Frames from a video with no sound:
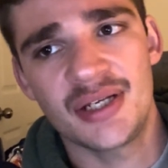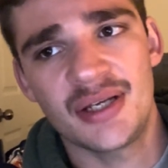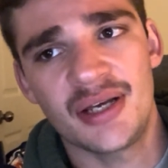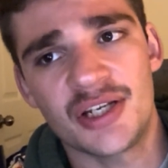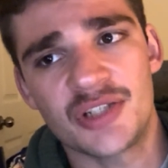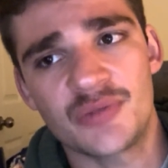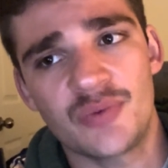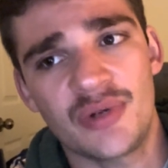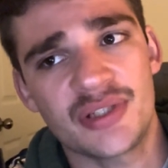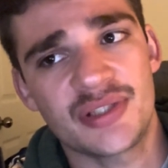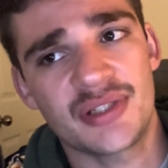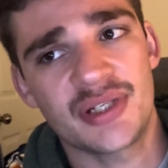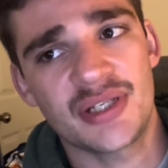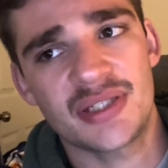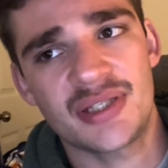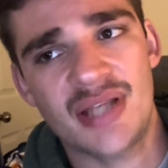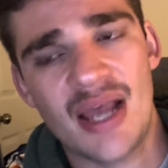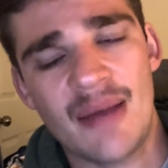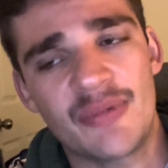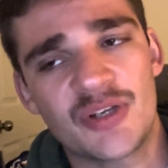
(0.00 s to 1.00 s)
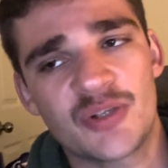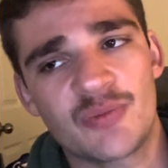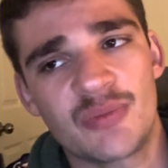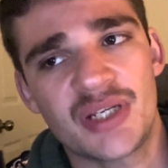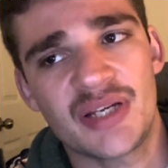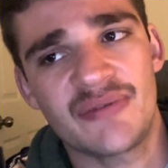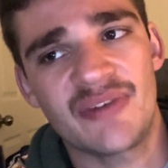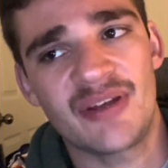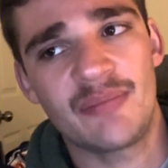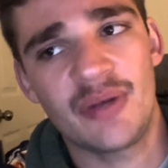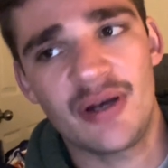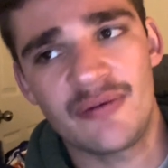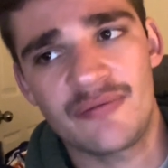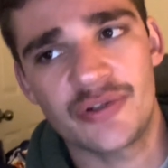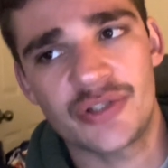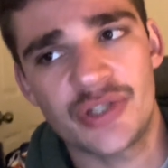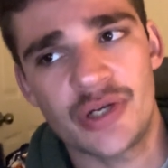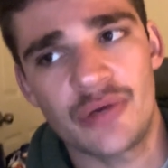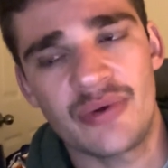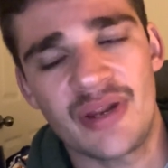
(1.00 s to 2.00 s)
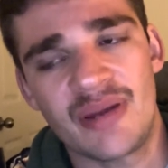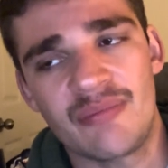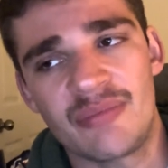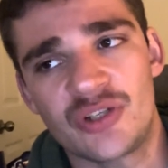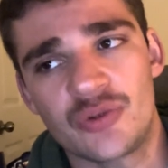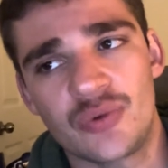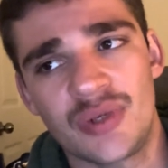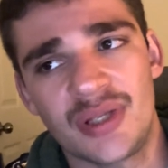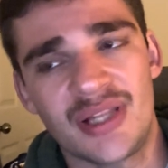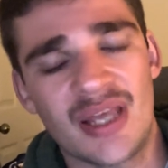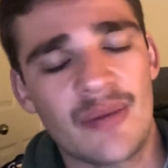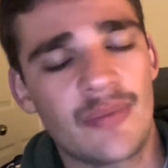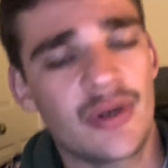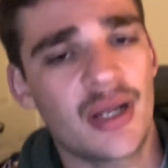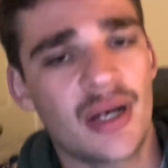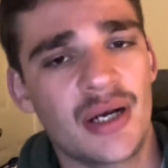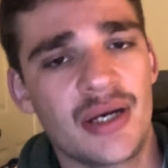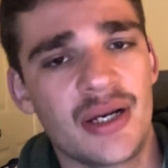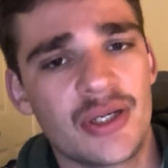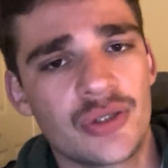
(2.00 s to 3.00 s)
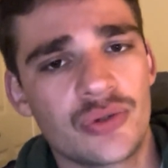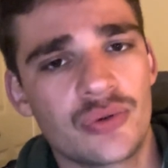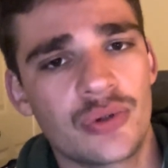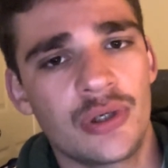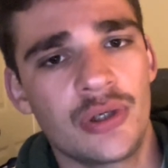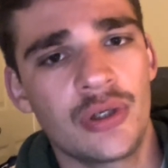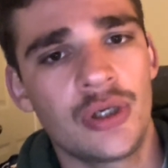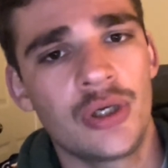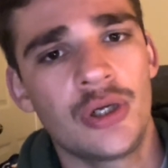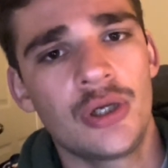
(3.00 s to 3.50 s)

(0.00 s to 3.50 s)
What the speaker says: as well as the establishment of a buffer zone in between Lebanon and Israel,